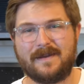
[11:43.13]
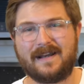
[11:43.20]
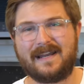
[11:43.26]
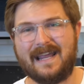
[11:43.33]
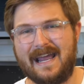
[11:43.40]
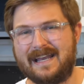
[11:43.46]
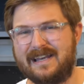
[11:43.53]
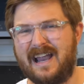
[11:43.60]
and
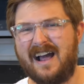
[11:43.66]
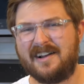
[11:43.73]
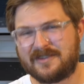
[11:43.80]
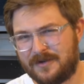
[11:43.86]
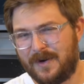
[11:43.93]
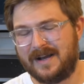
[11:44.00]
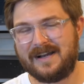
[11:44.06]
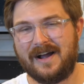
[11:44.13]
again, not
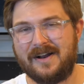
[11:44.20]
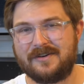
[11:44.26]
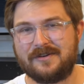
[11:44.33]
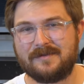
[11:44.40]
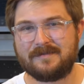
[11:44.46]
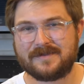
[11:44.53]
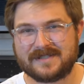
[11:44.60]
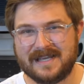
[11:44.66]
quite
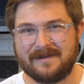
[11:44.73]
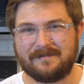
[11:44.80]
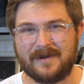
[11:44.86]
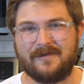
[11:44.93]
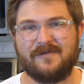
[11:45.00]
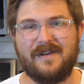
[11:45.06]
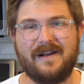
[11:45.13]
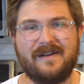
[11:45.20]
100%,
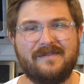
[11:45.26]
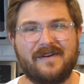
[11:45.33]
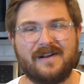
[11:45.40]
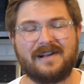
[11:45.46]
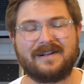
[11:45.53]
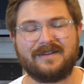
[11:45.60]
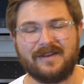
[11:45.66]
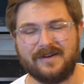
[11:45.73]
but very,
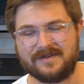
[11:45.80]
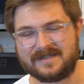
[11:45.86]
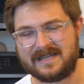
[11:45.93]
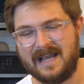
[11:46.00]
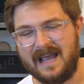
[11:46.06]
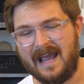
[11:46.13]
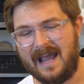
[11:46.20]
very close.